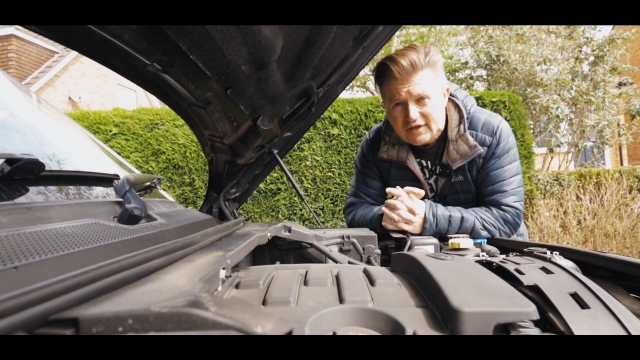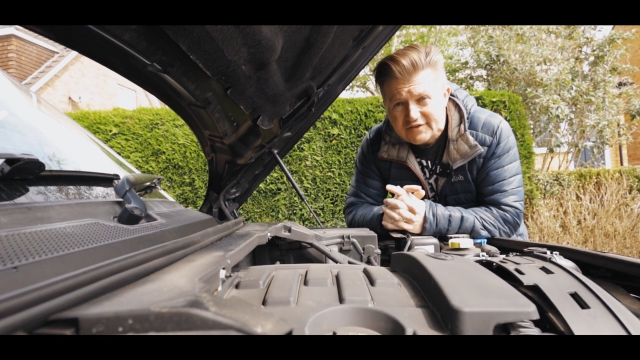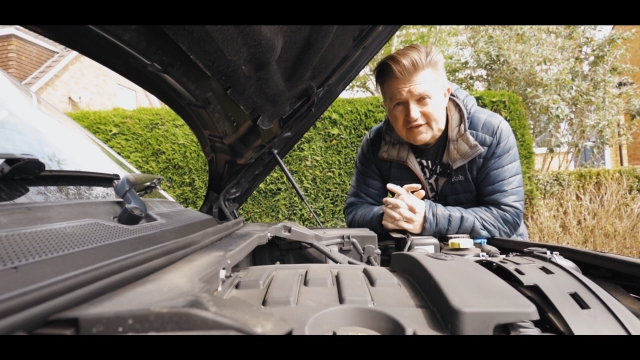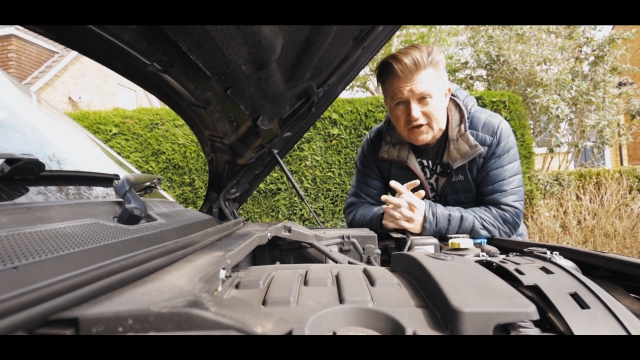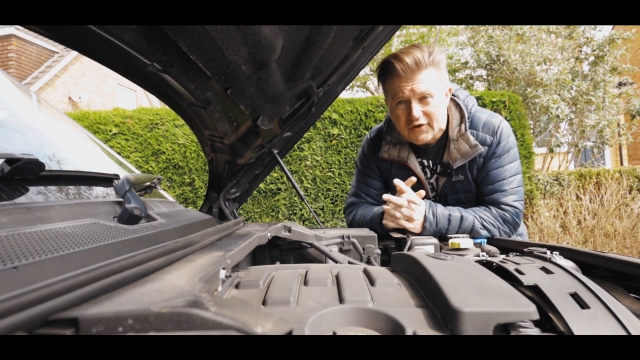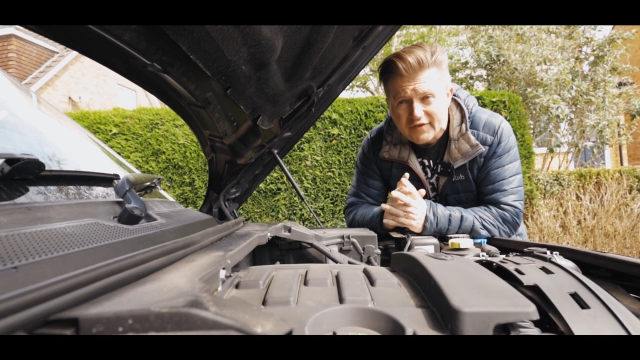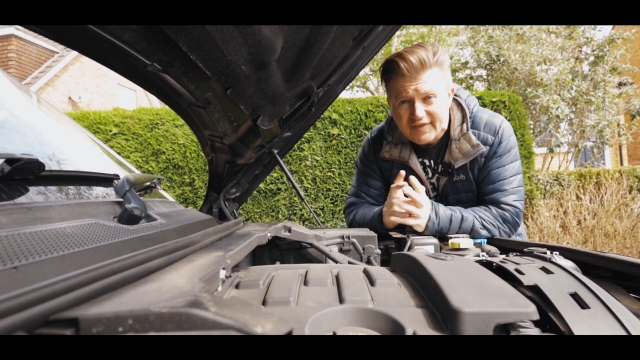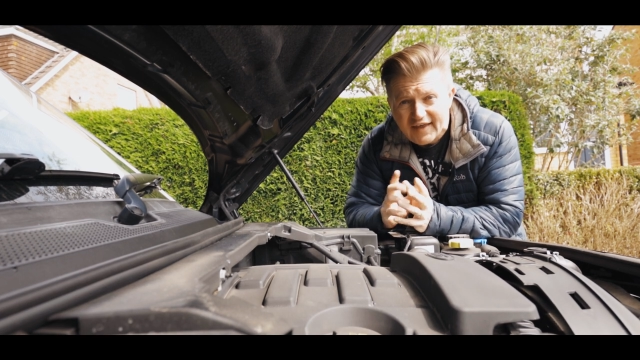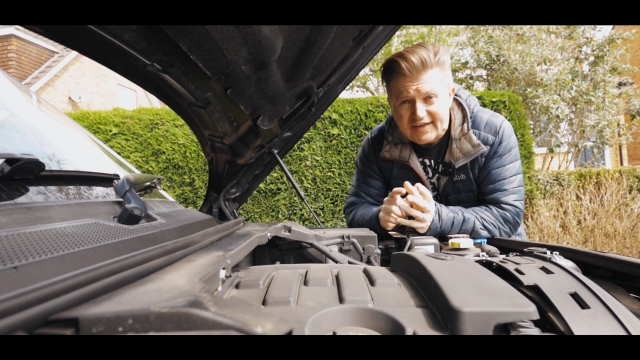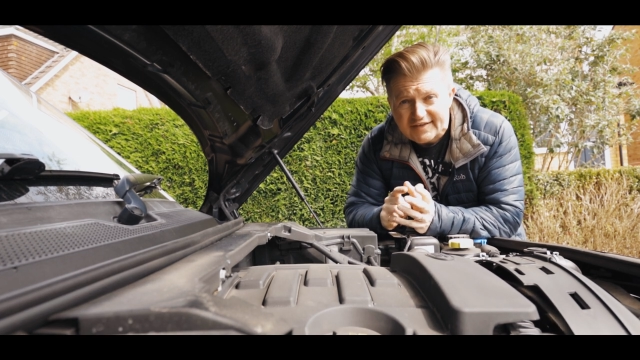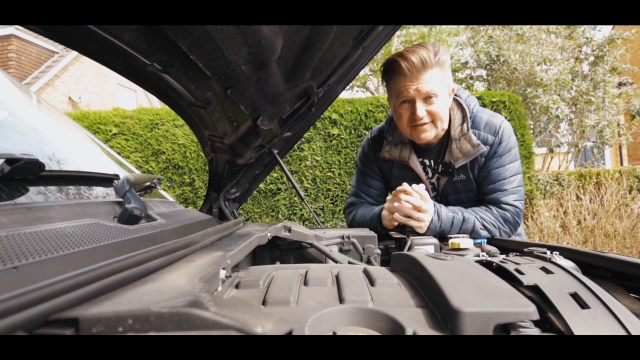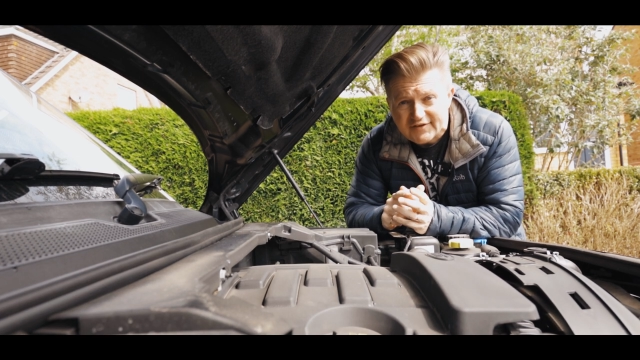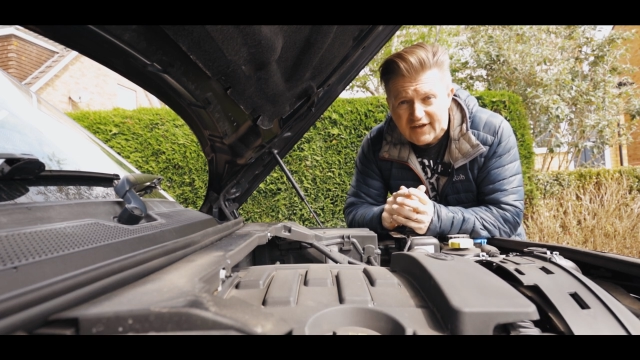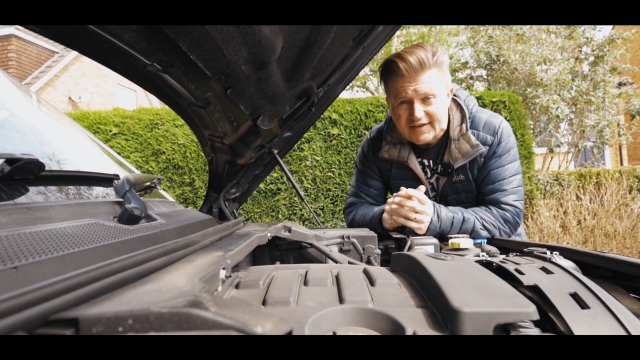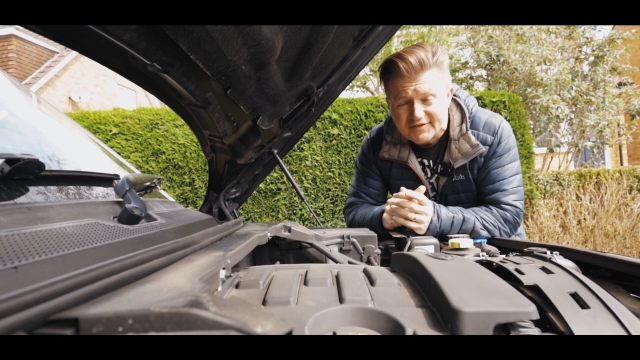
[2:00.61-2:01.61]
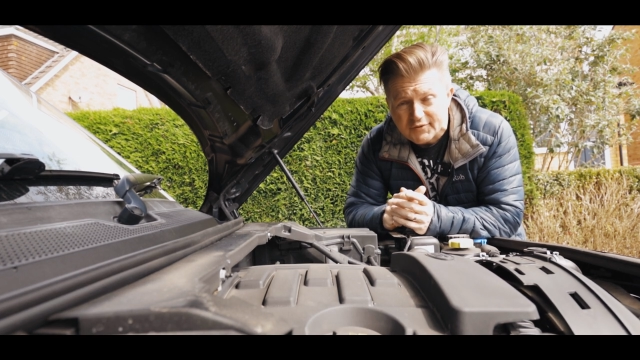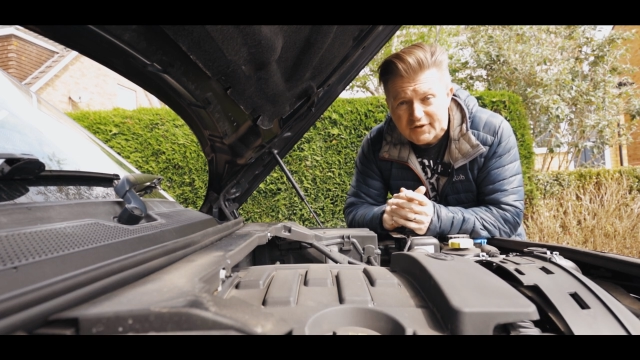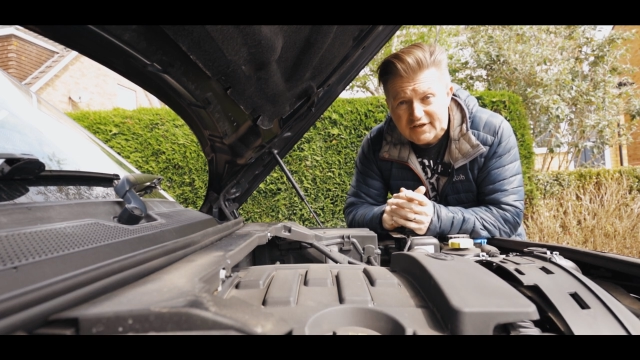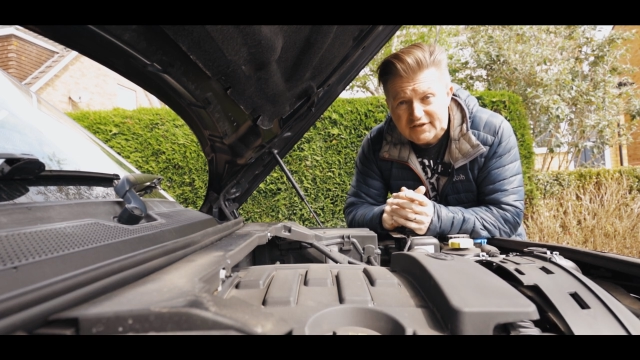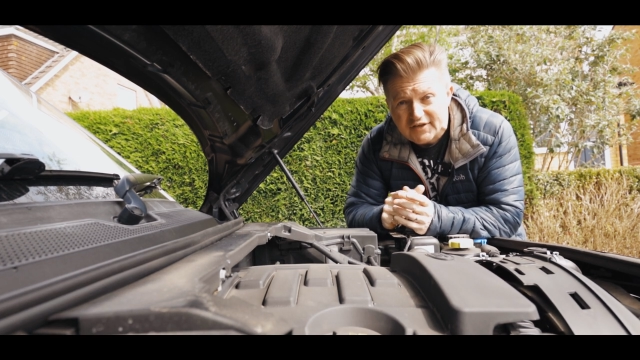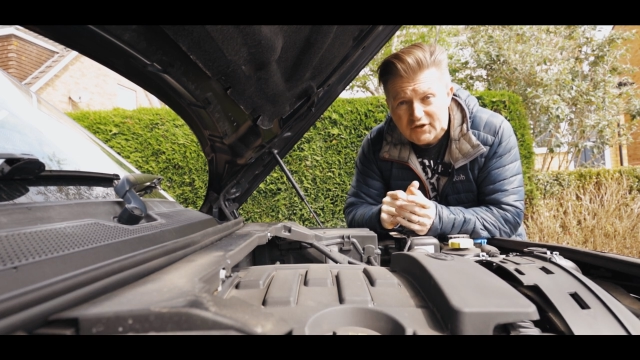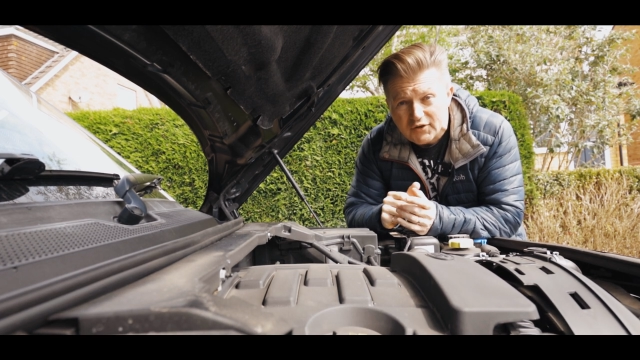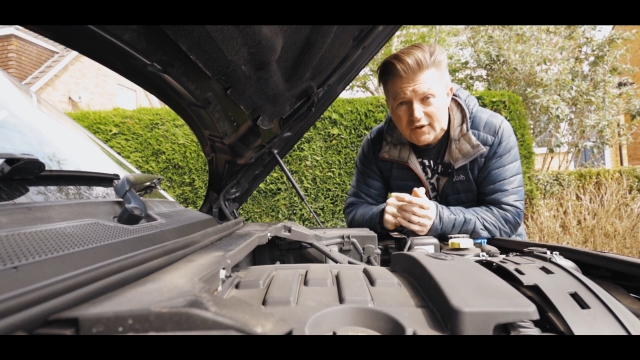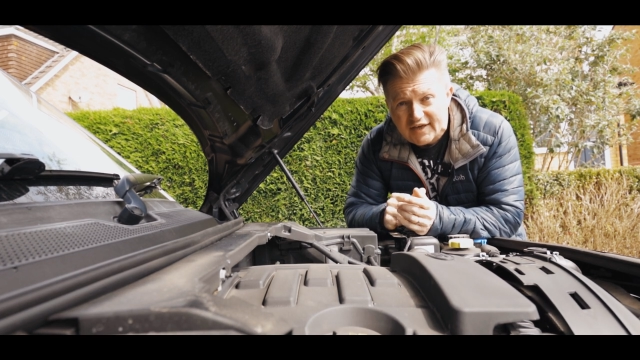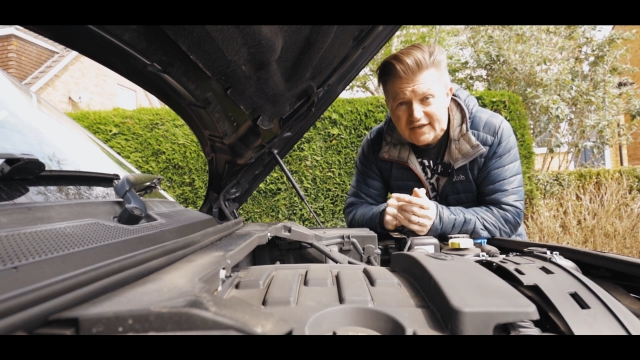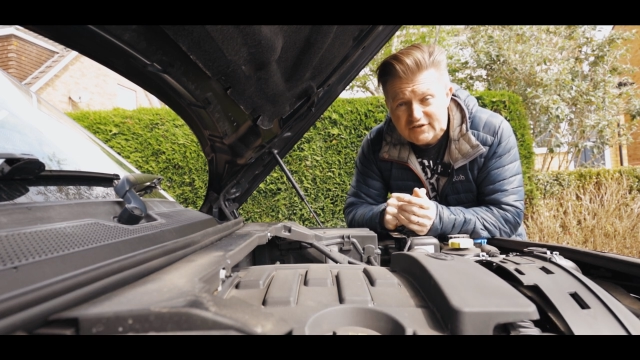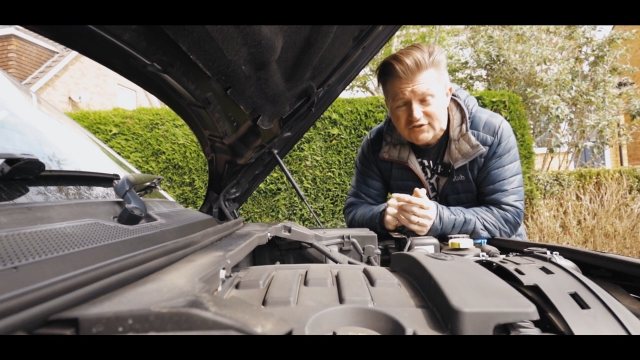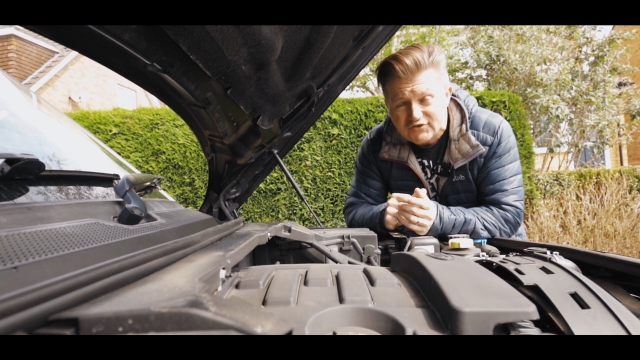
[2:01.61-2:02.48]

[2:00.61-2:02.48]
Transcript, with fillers: So next test we're going to do is